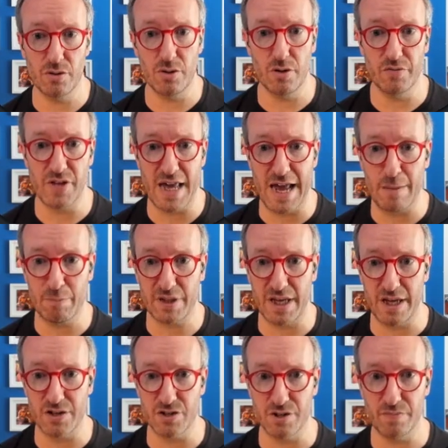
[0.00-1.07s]
of the
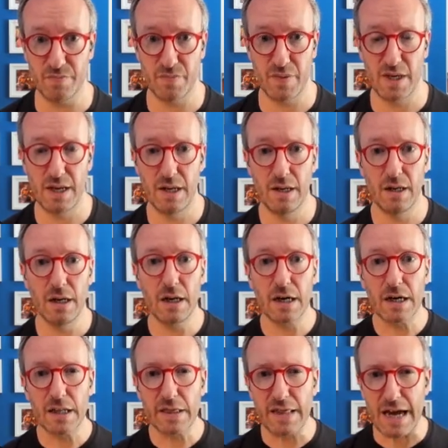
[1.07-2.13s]
application.
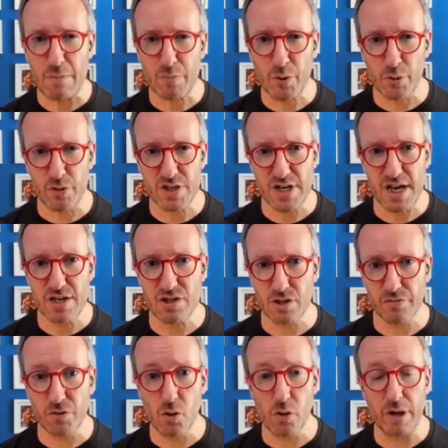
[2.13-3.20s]
That process
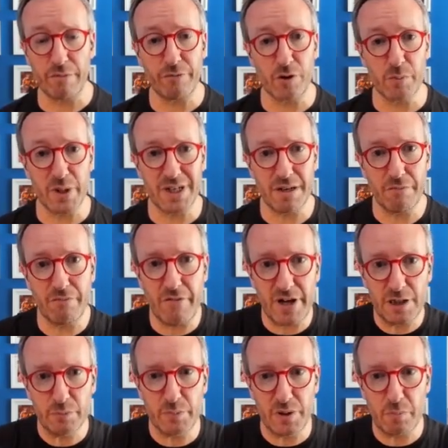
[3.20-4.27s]
of going from a
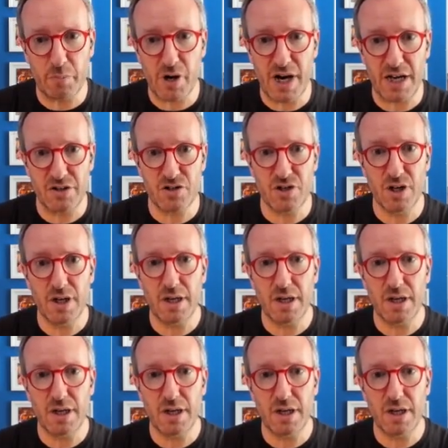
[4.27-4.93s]
development branch